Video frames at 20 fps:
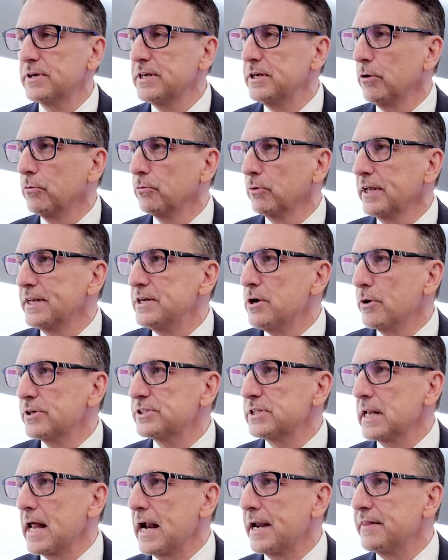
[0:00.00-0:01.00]
you don't really
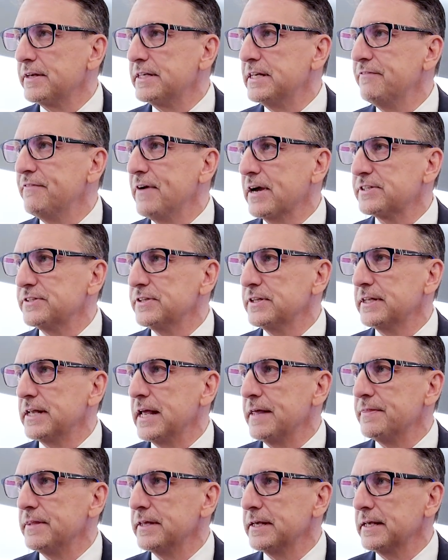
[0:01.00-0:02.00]
notice a lot of the defects
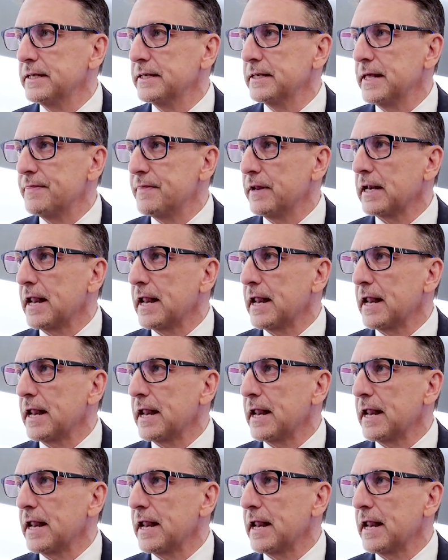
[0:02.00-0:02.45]
in the